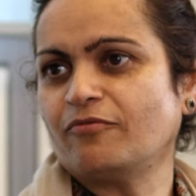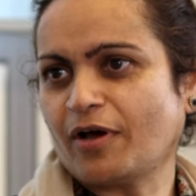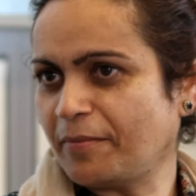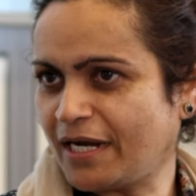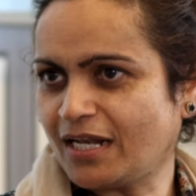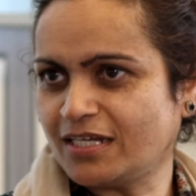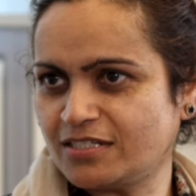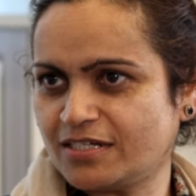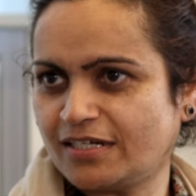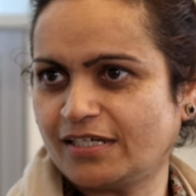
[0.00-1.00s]
environmental
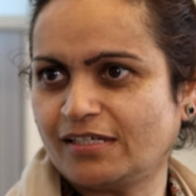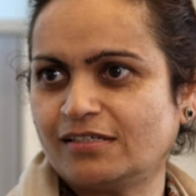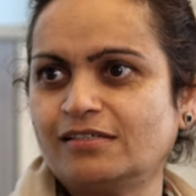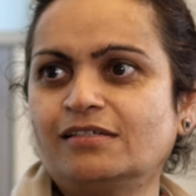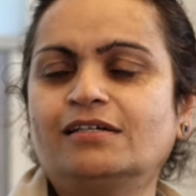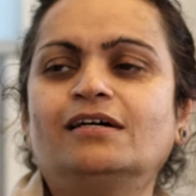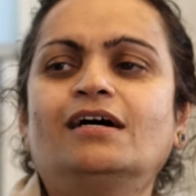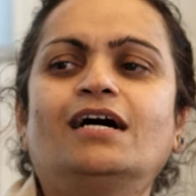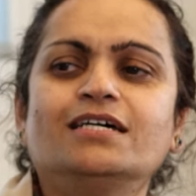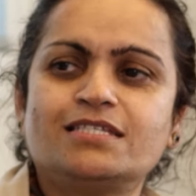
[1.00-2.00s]
engineering.
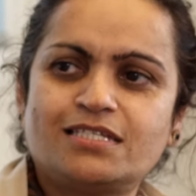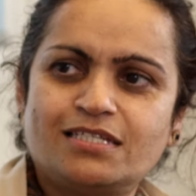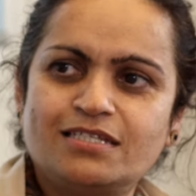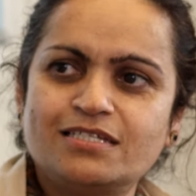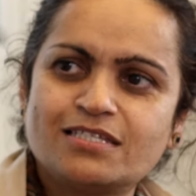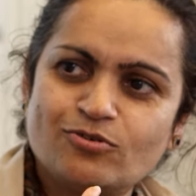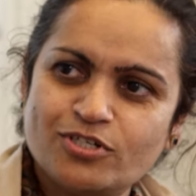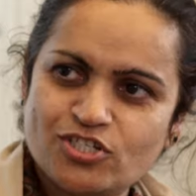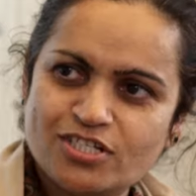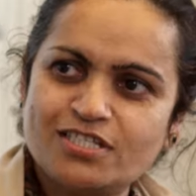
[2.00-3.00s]
This
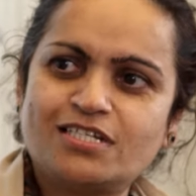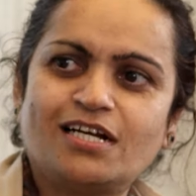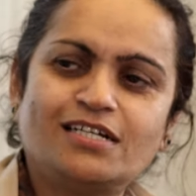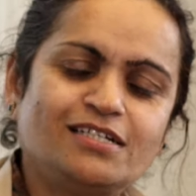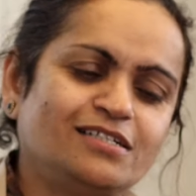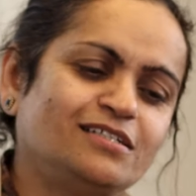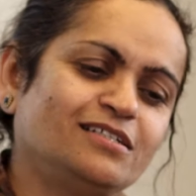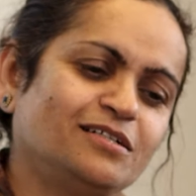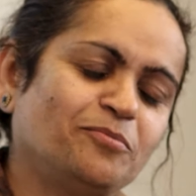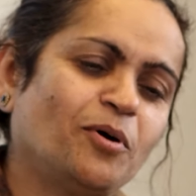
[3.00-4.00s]
question started
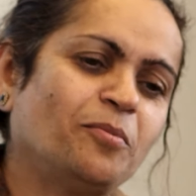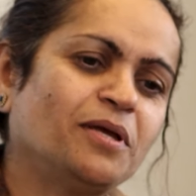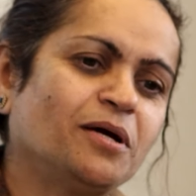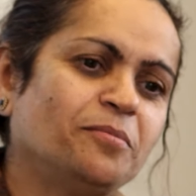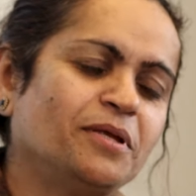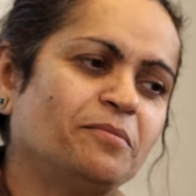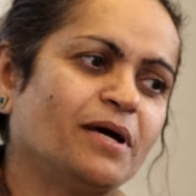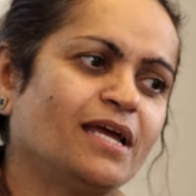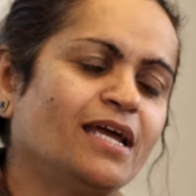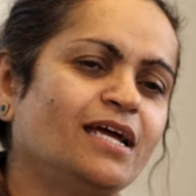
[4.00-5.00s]
popping up in
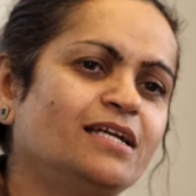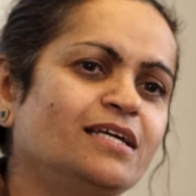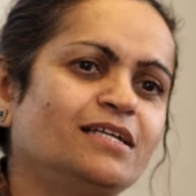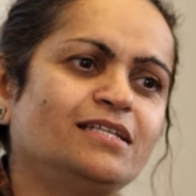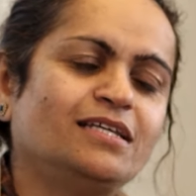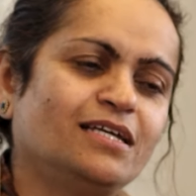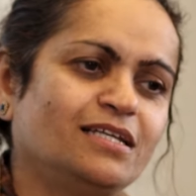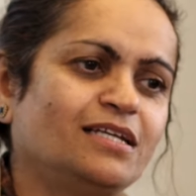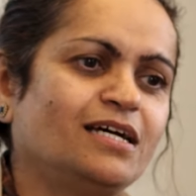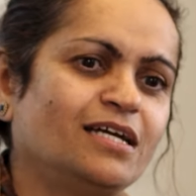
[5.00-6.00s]
my head, and
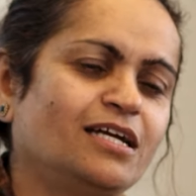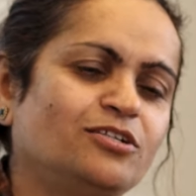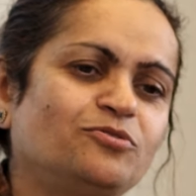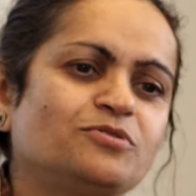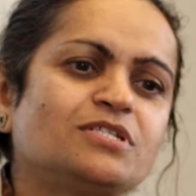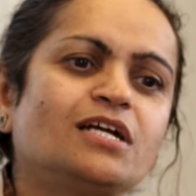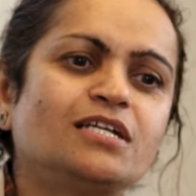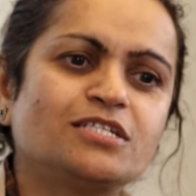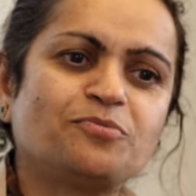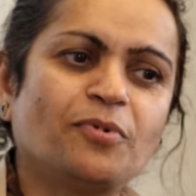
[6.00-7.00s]
then I had to
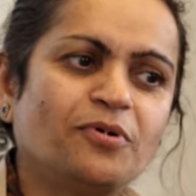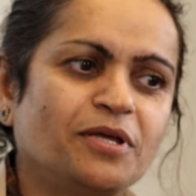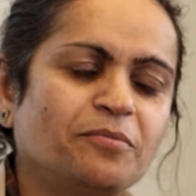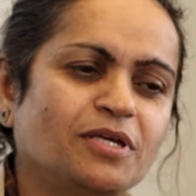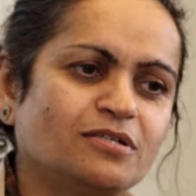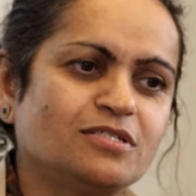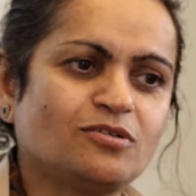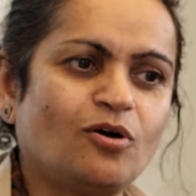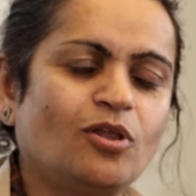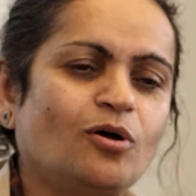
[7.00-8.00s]
start exploring because
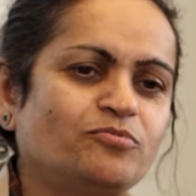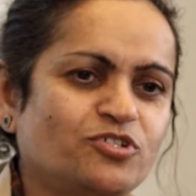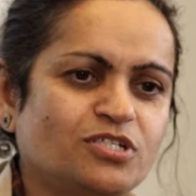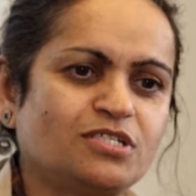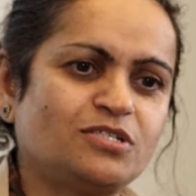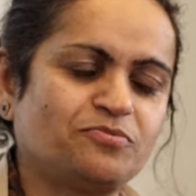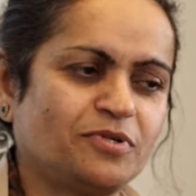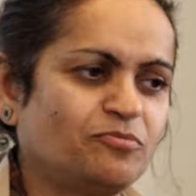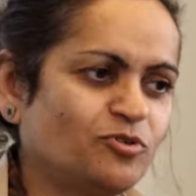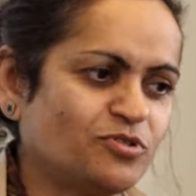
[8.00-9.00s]
all options
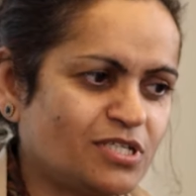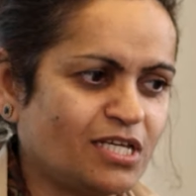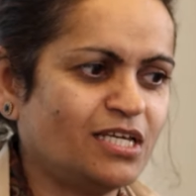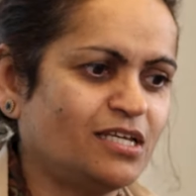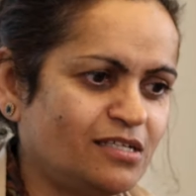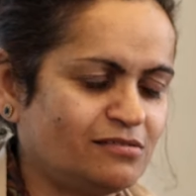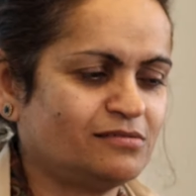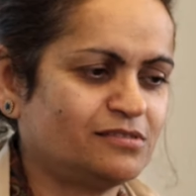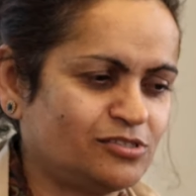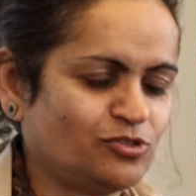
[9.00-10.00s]
were mostly
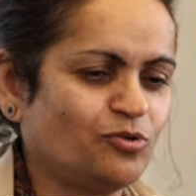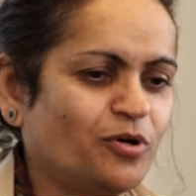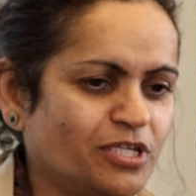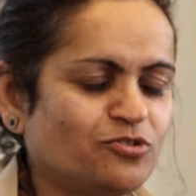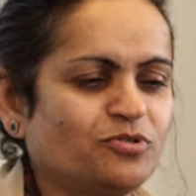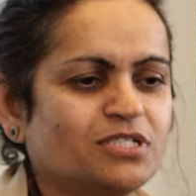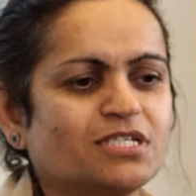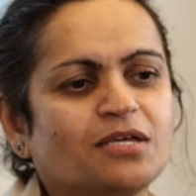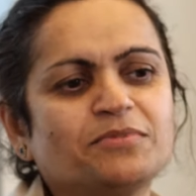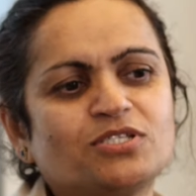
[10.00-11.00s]
going towards
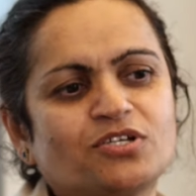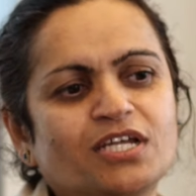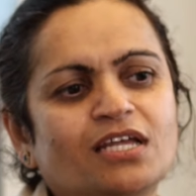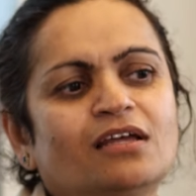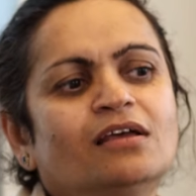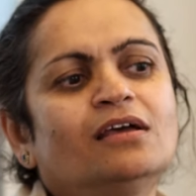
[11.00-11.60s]
chemistry.